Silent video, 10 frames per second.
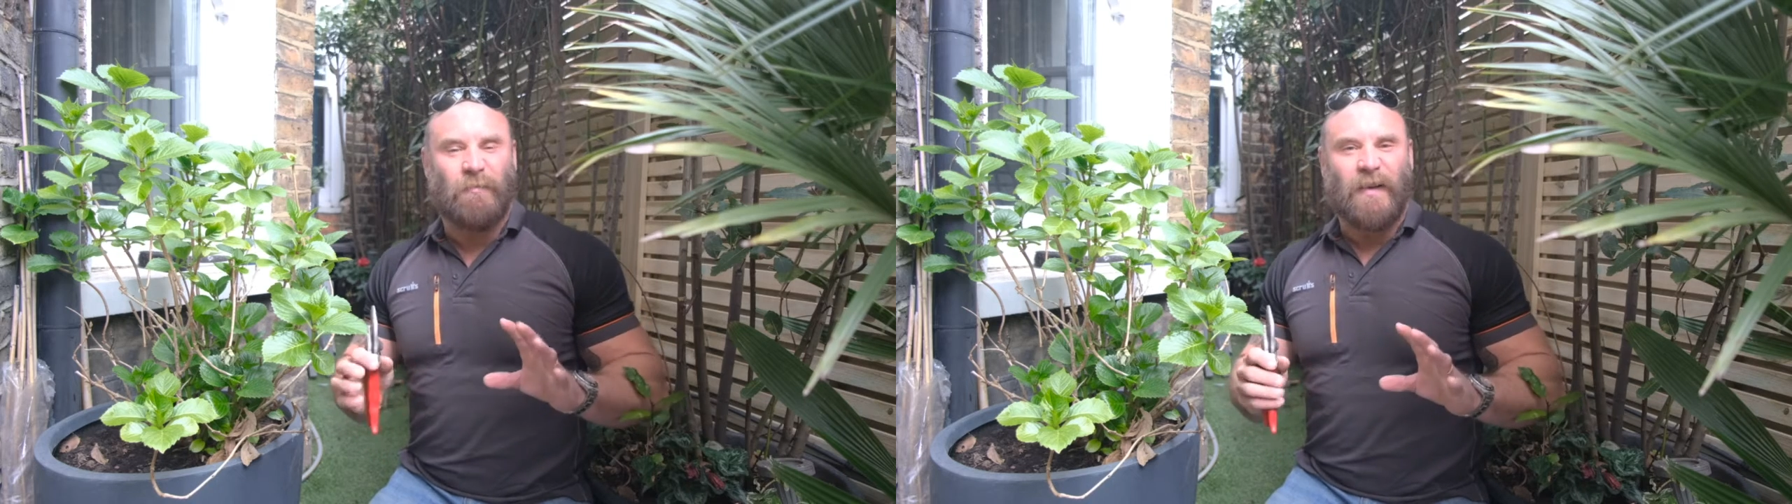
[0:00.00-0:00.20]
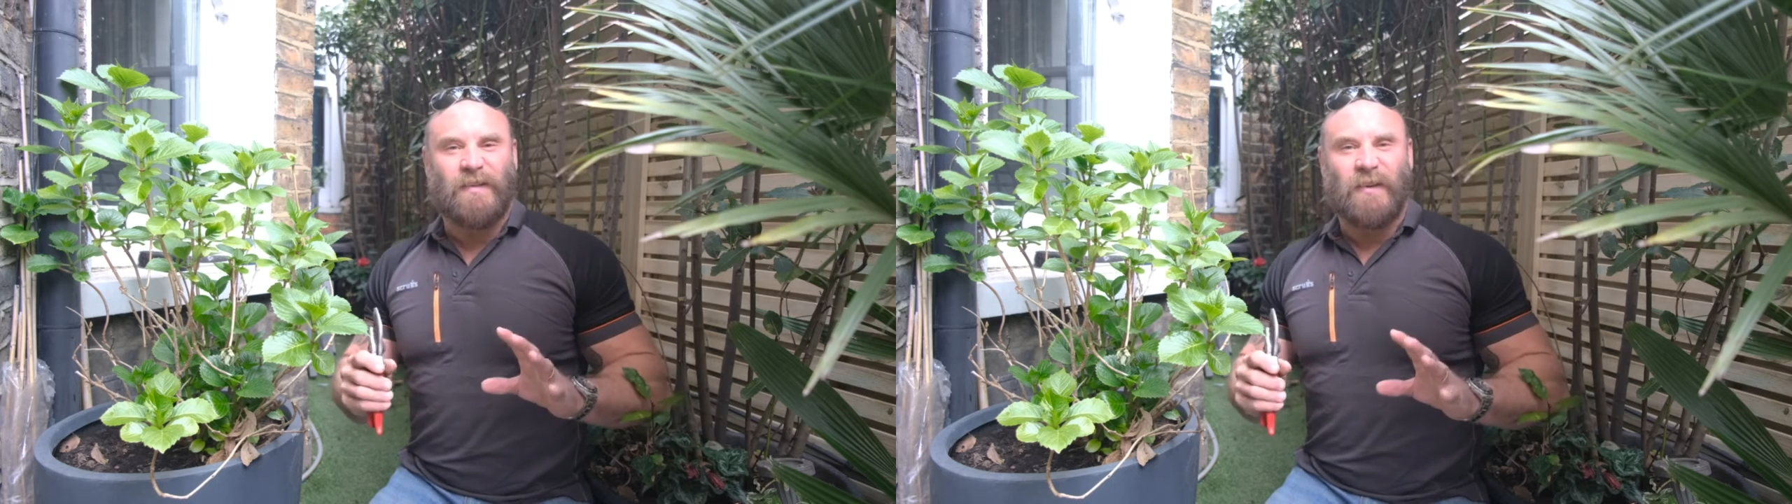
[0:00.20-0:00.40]

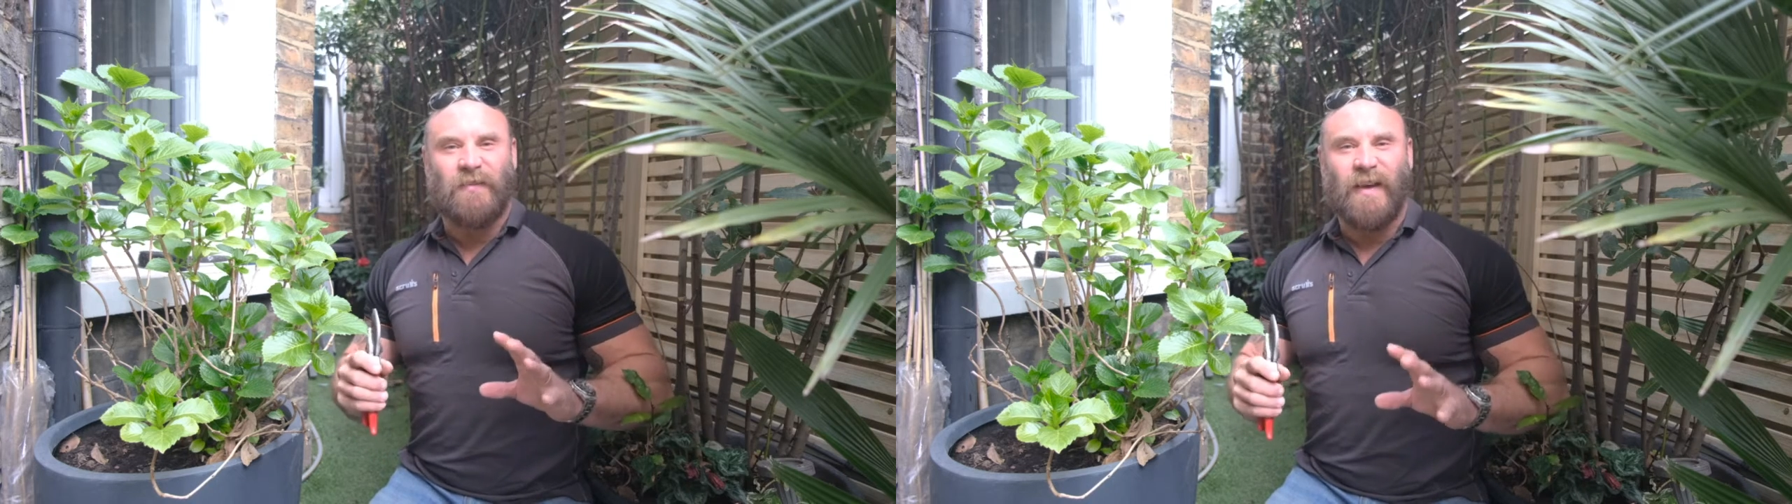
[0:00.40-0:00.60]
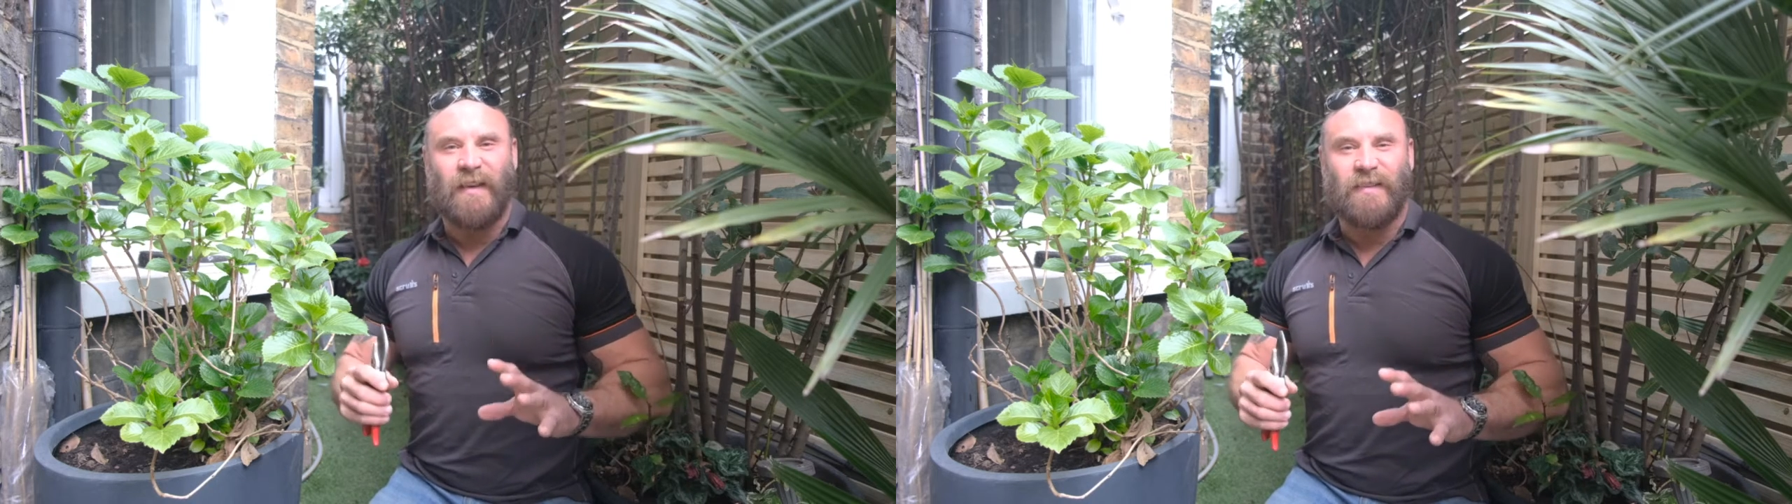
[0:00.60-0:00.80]
bustle
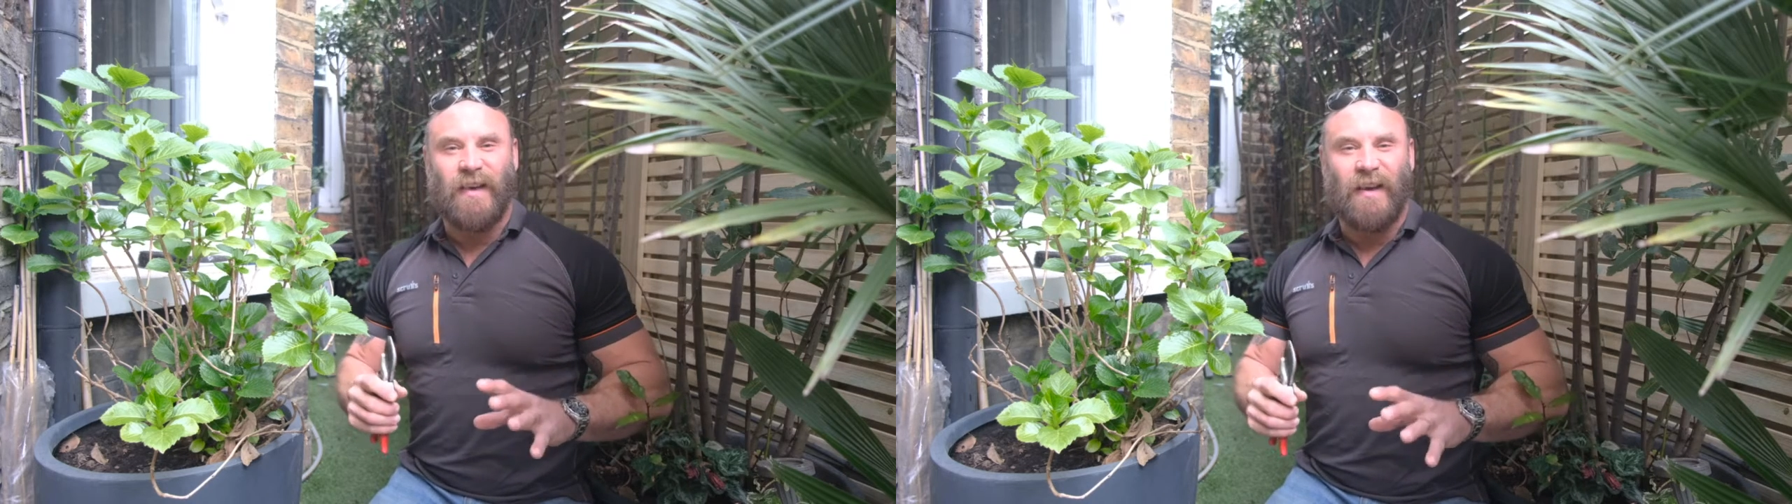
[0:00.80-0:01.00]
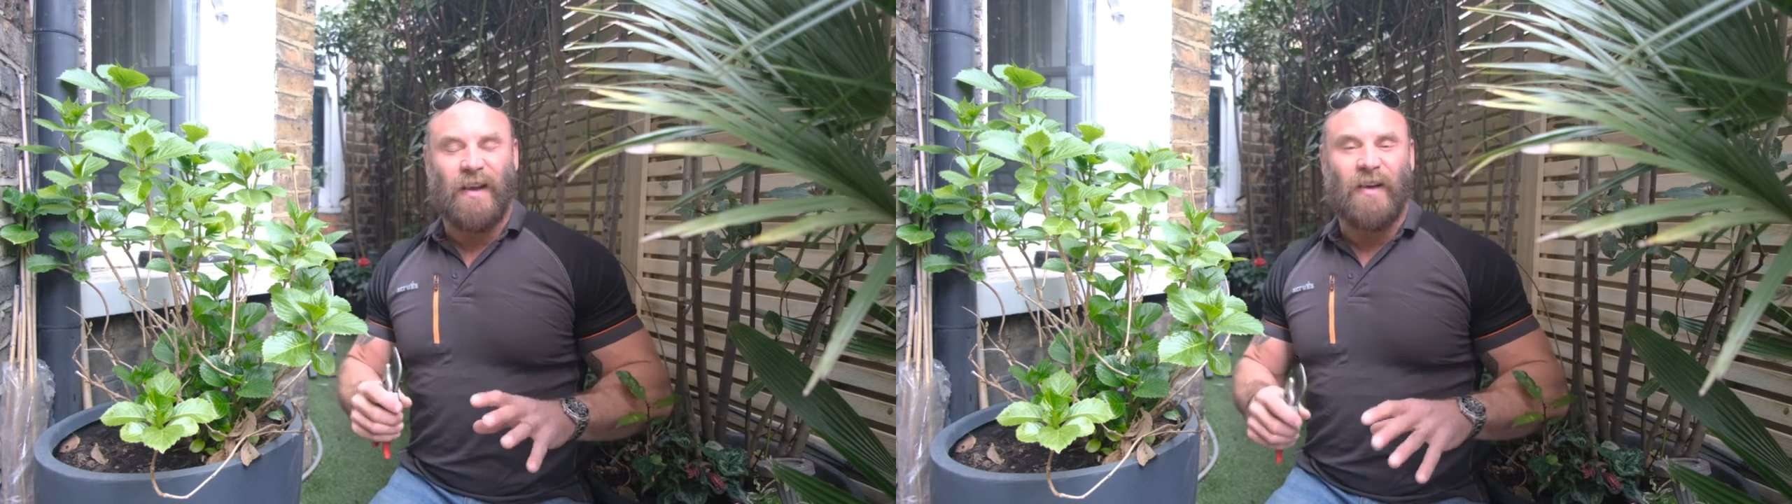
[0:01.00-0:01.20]
of
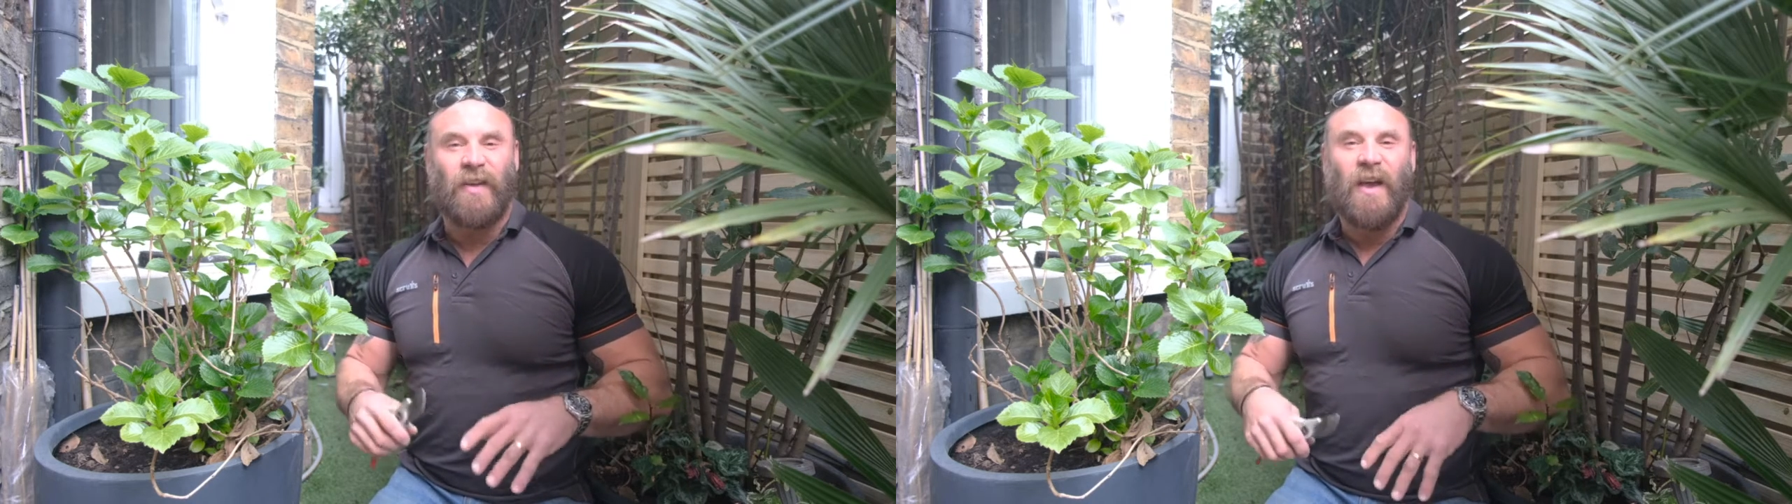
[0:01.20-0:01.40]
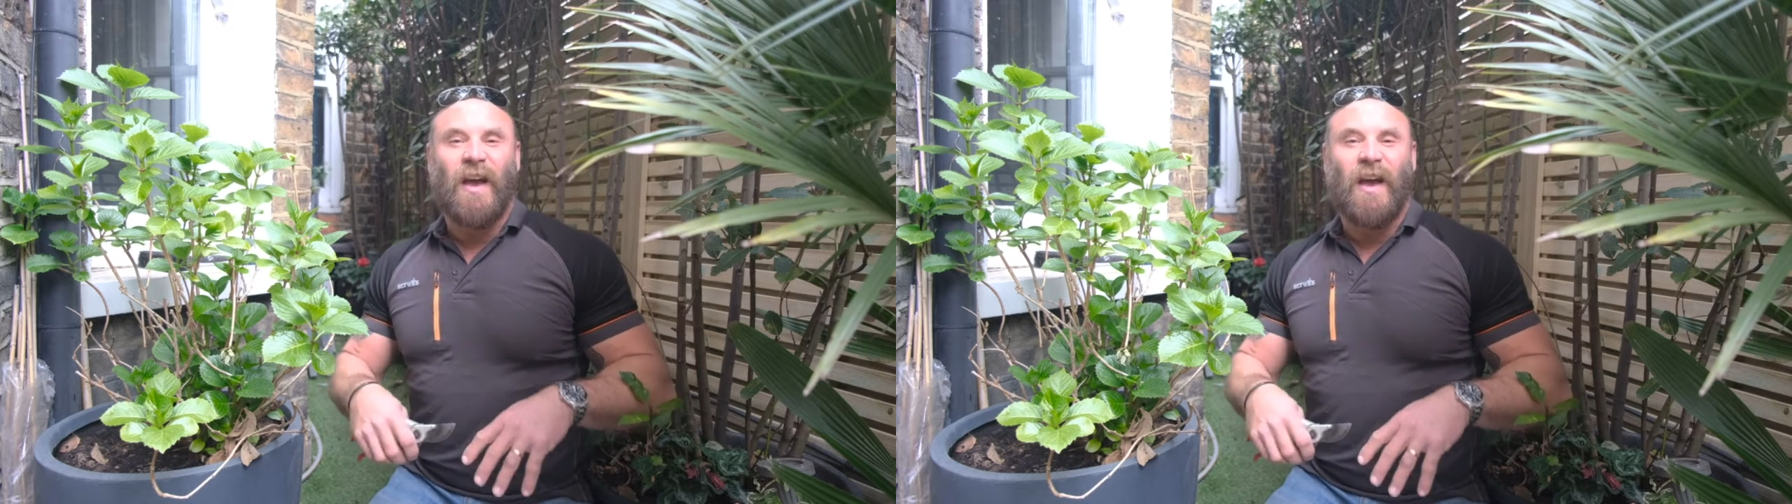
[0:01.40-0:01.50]
day-to-day life.